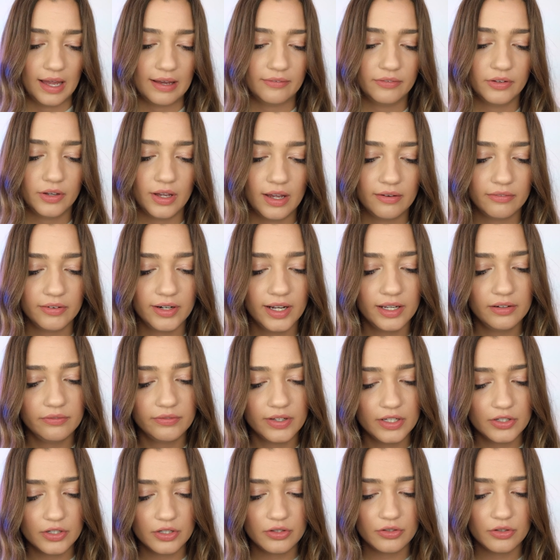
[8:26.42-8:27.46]
Have you ever had
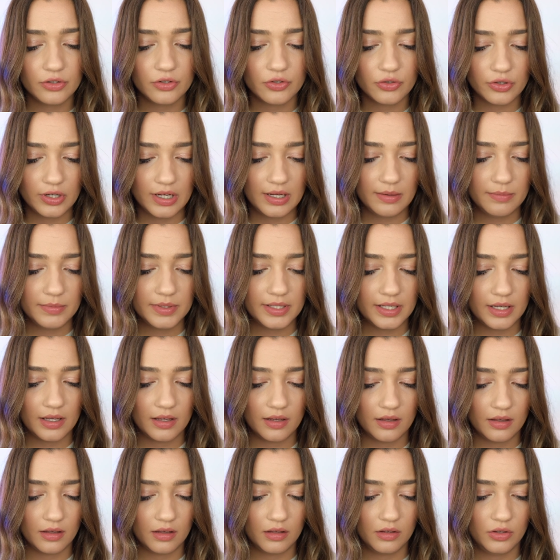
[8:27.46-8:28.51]
visions or dreams
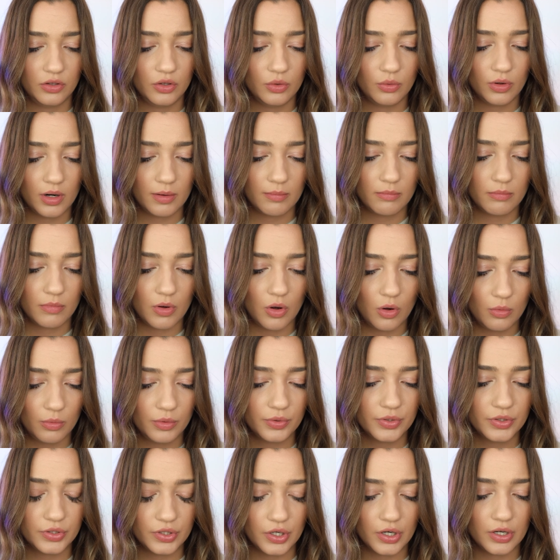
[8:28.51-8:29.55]
you are
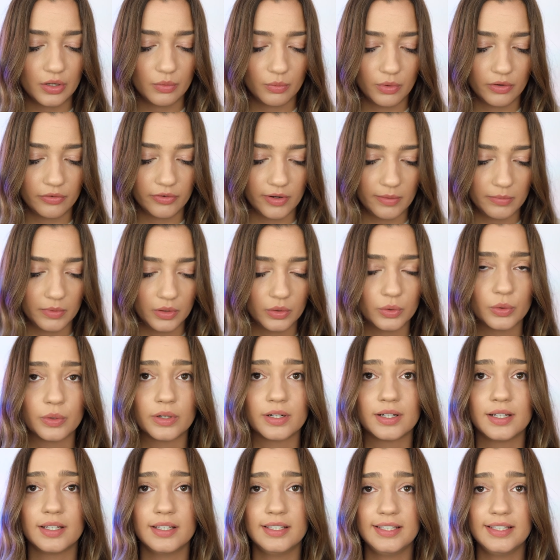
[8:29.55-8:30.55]
almost certain were from the Lord?